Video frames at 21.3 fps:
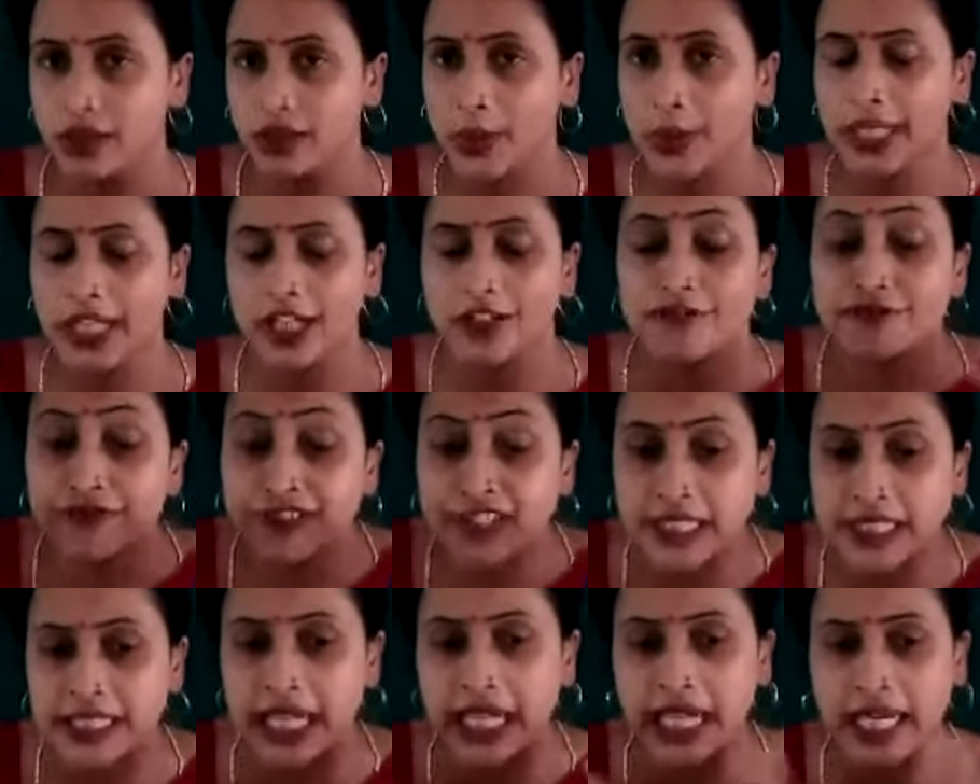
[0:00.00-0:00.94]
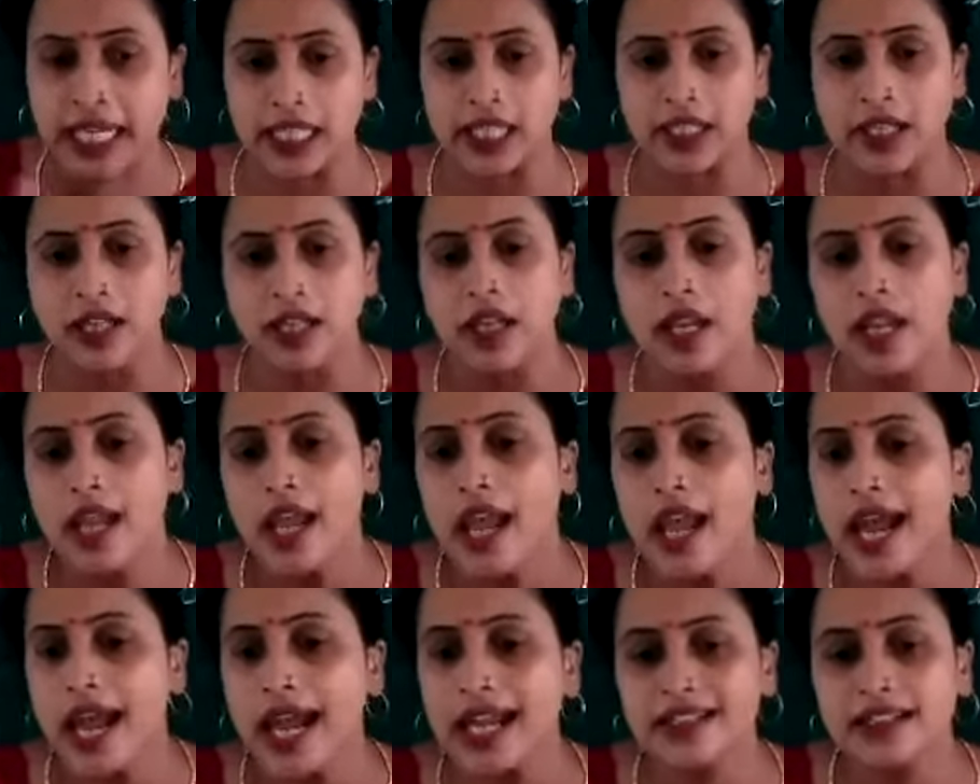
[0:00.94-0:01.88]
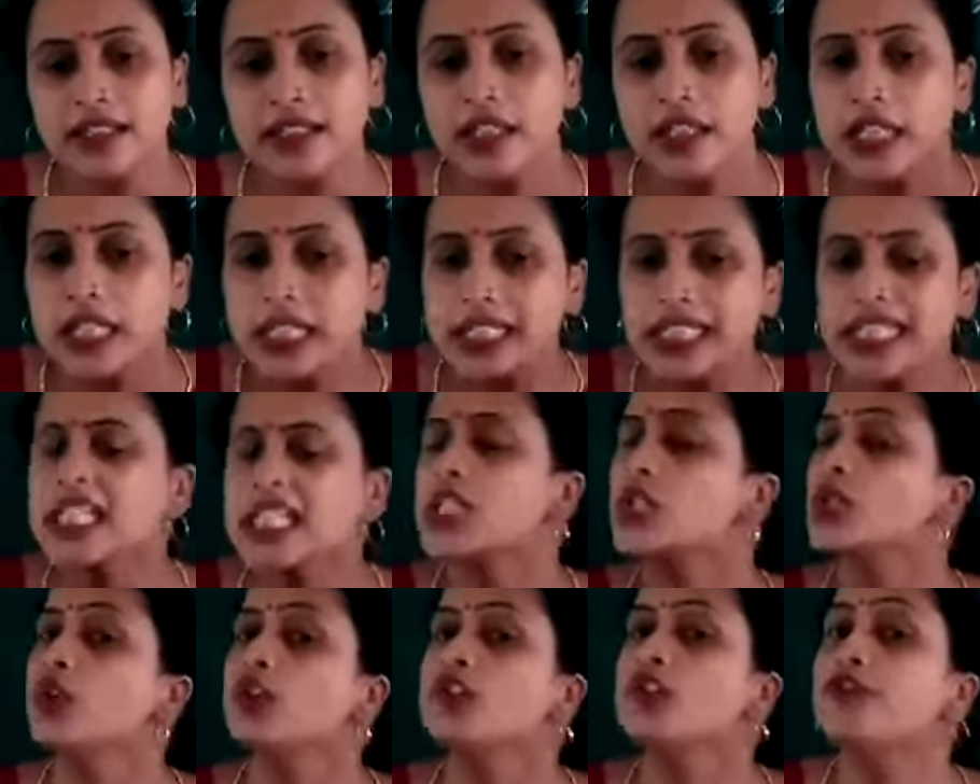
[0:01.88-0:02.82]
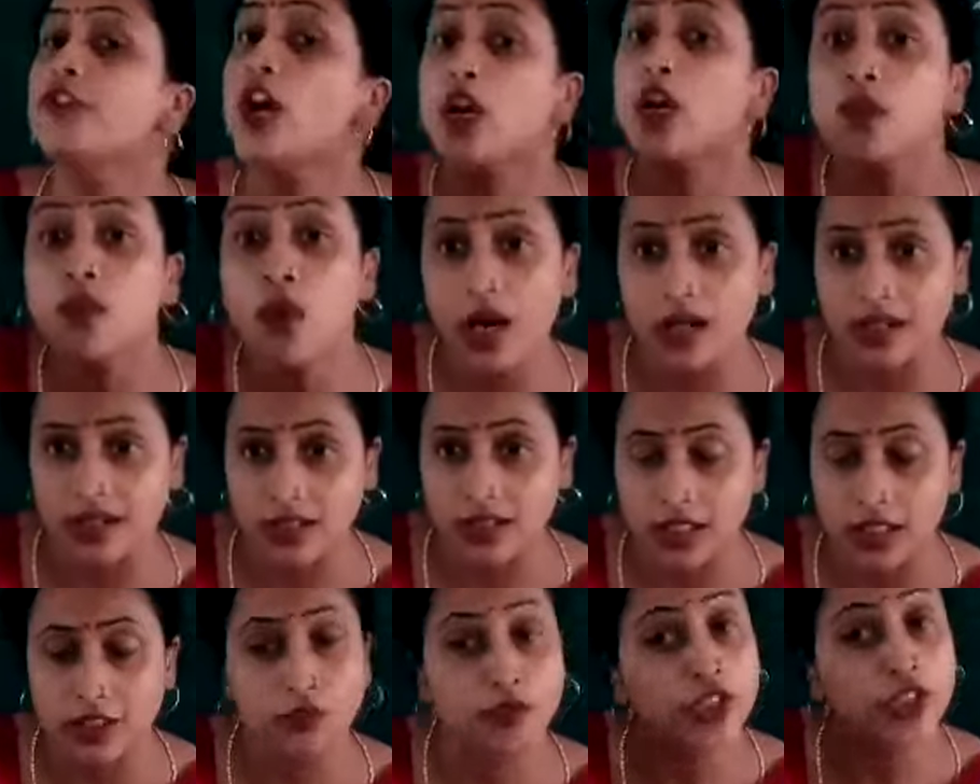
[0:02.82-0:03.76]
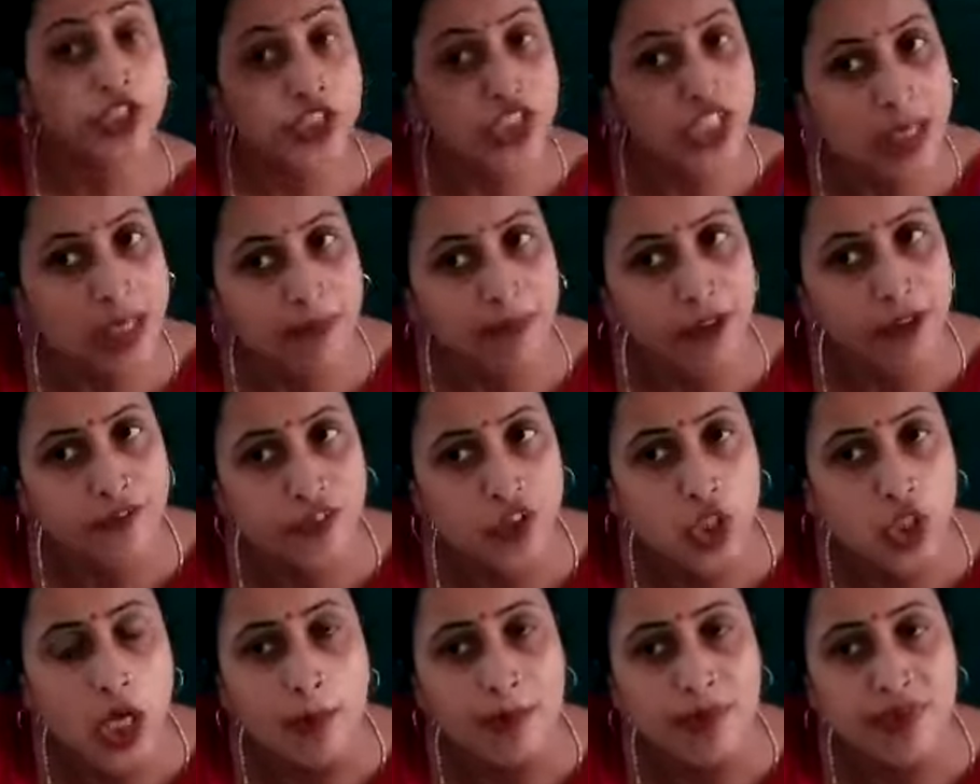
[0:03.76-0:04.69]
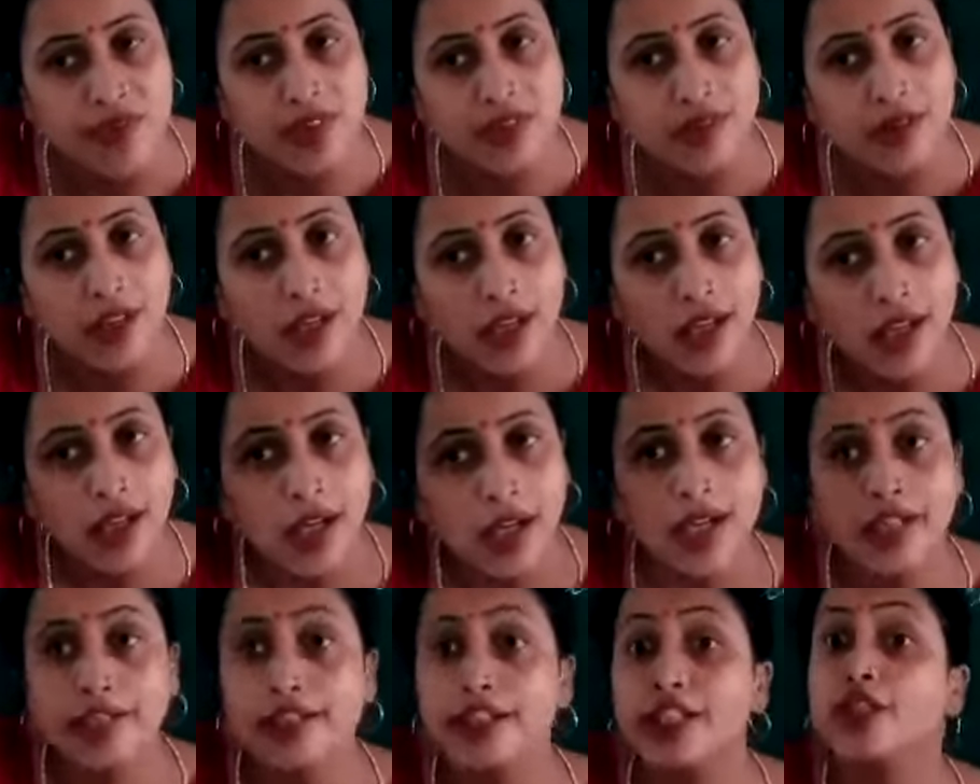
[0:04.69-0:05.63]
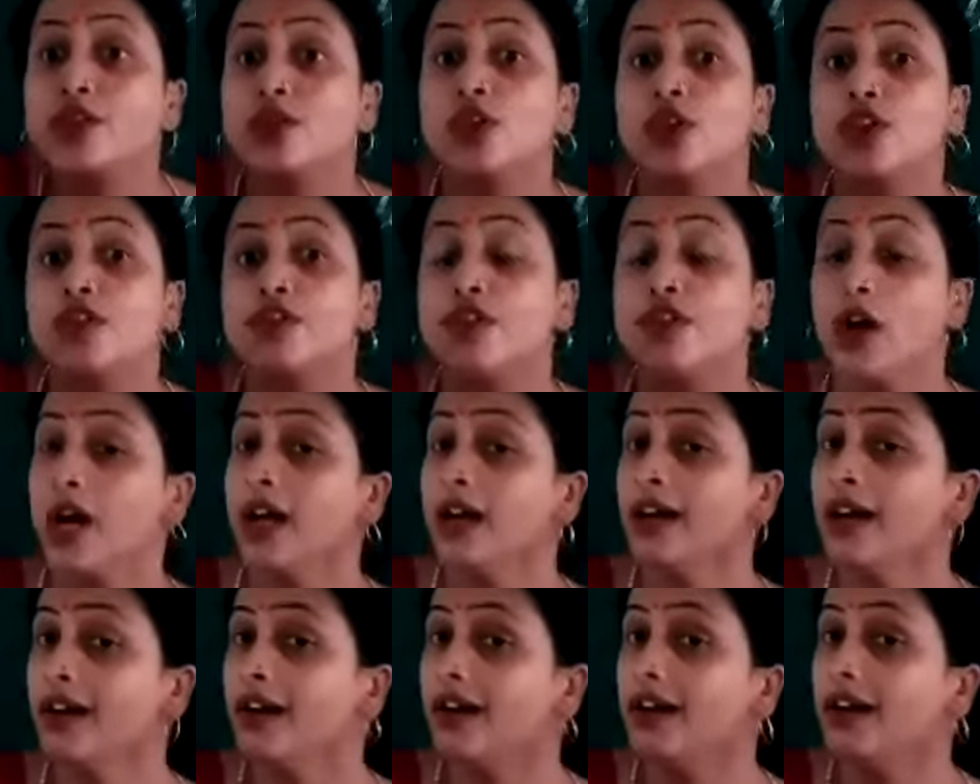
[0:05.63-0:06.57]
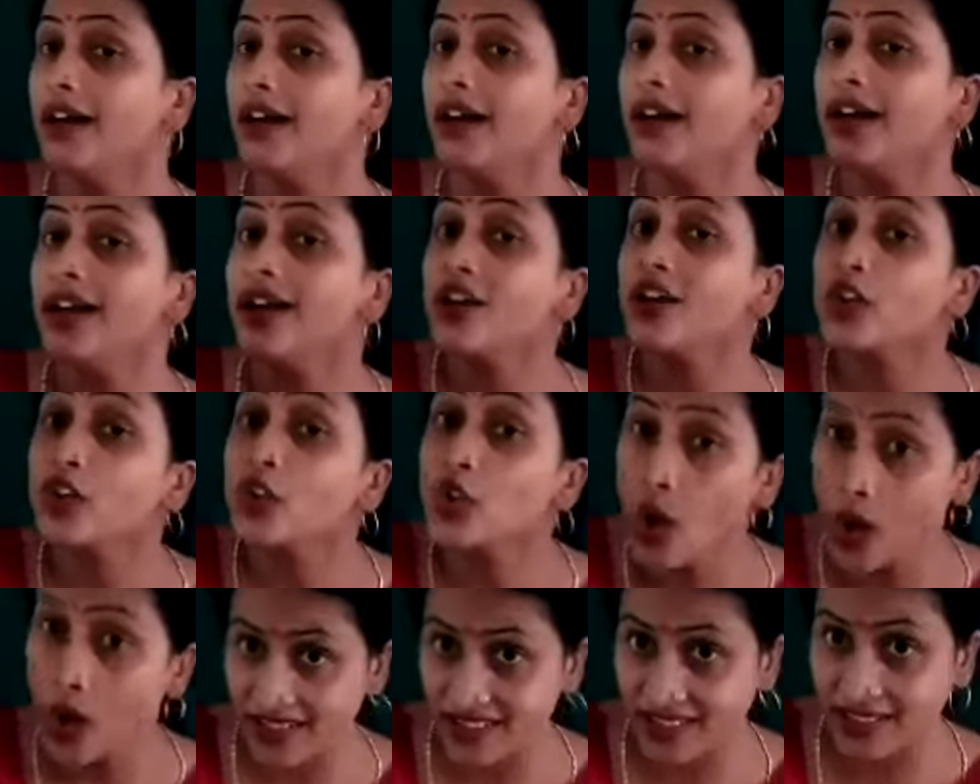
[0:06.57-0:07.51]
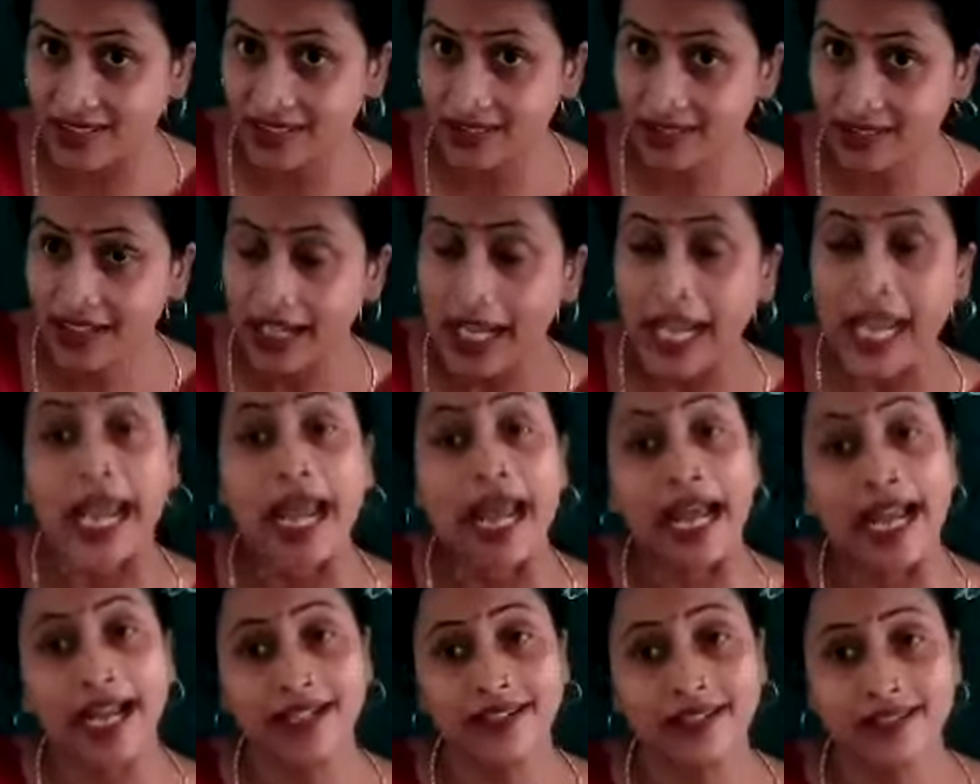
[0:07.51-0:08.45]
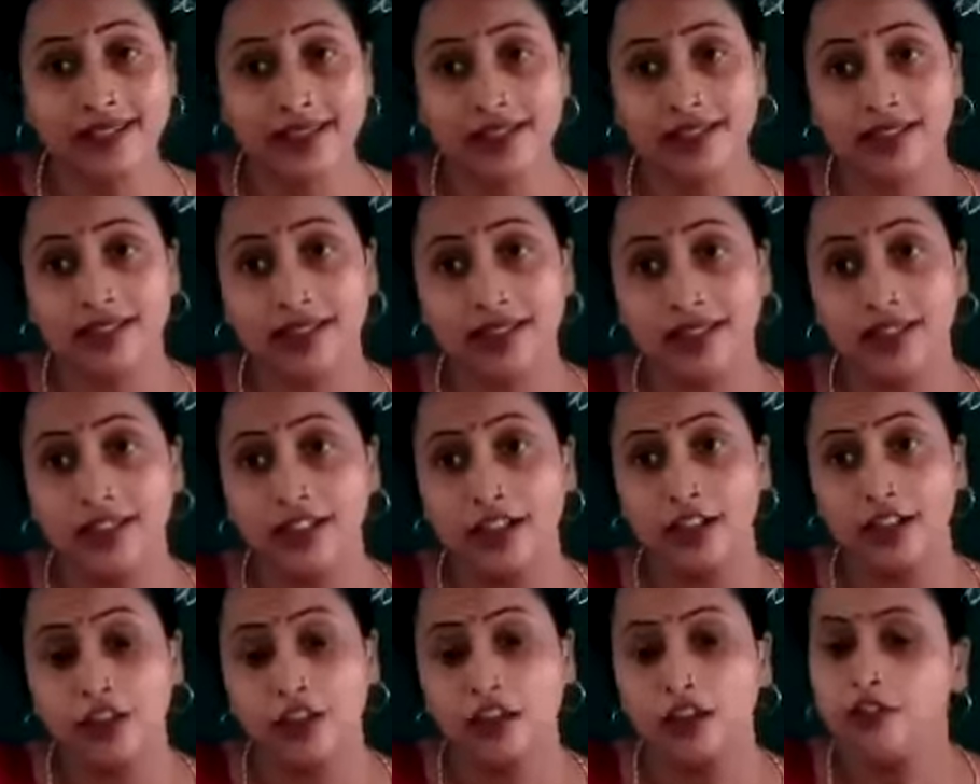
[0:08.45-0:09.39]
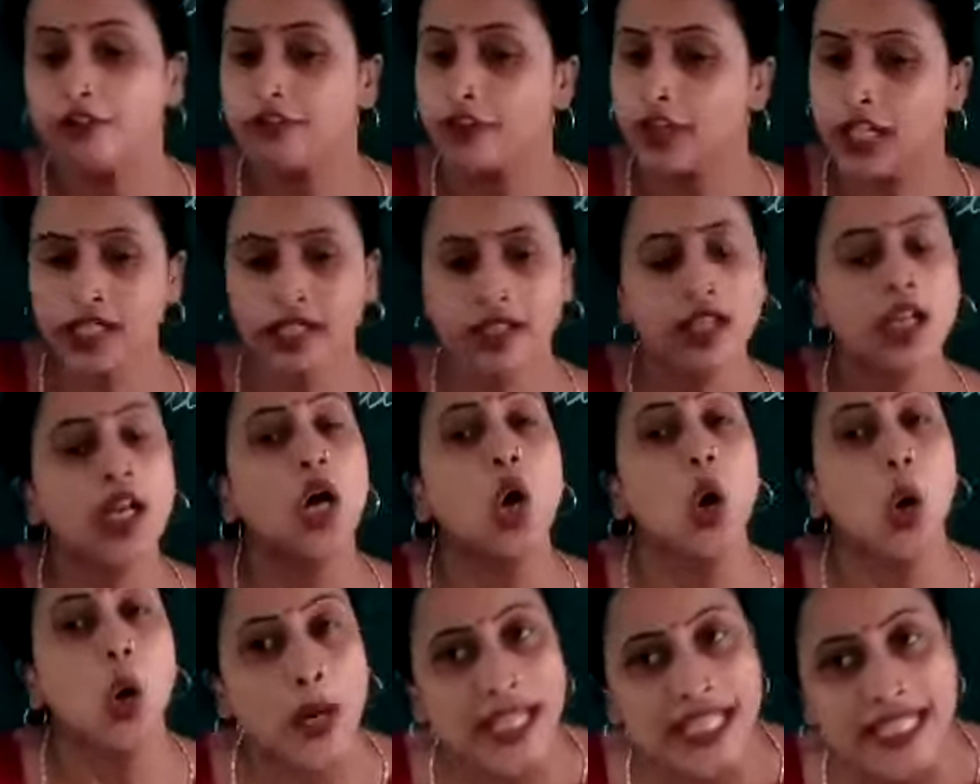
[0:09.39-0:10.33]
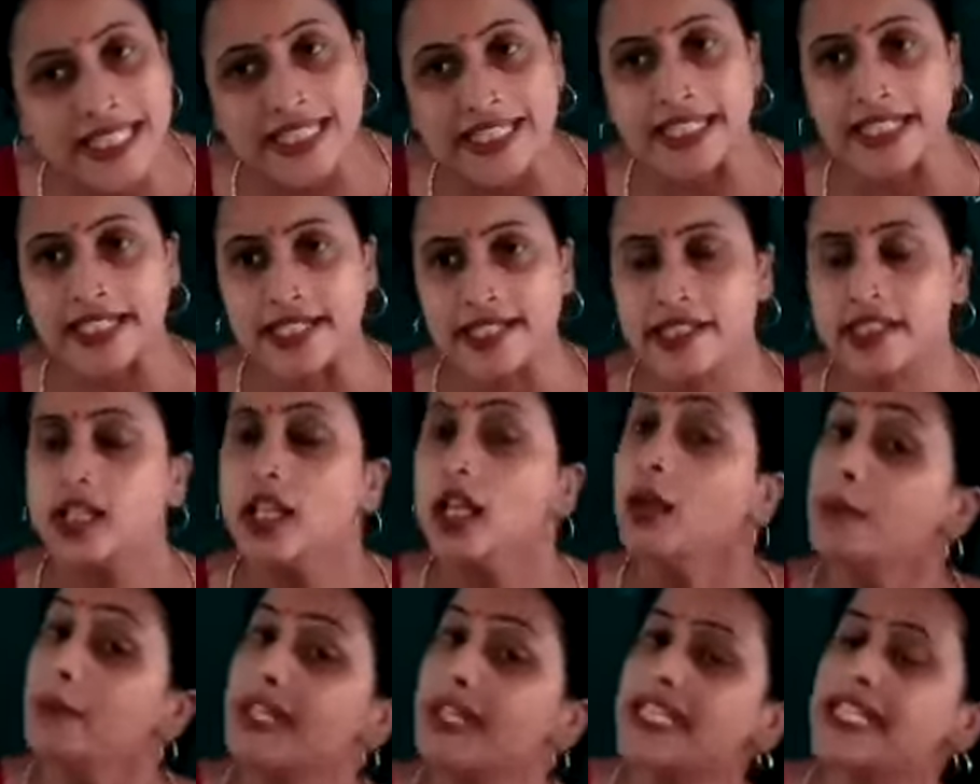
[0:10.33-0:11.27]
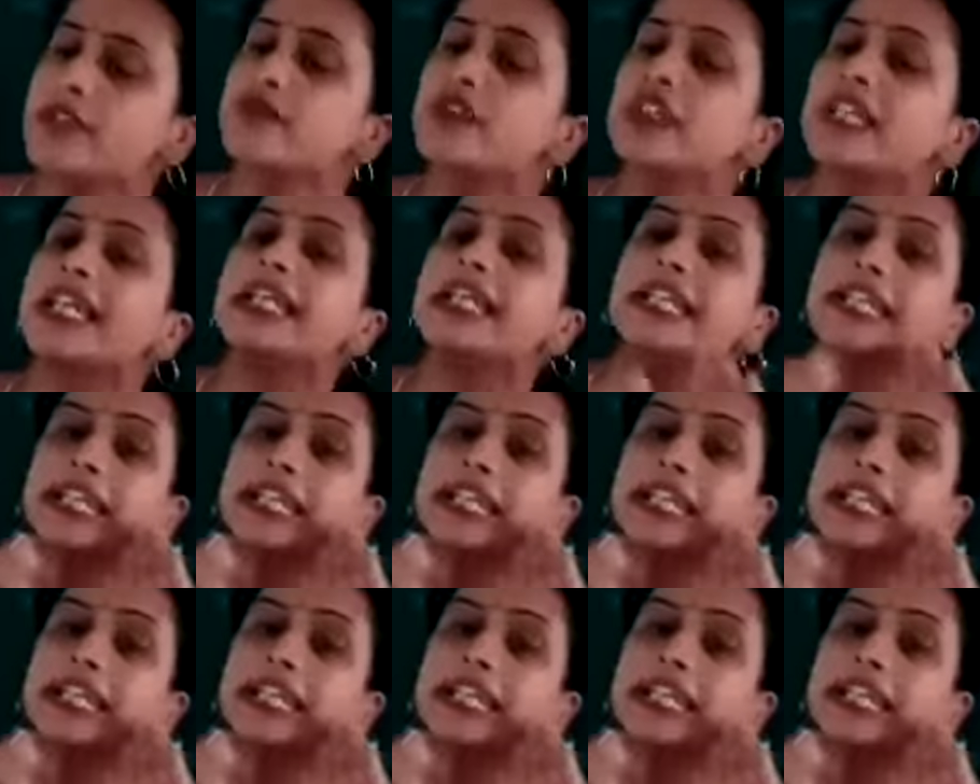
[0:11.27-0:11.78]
Okay, fertile. And it is good for what? Which type of crops? It is good for cotton and for oil seeds. Means we can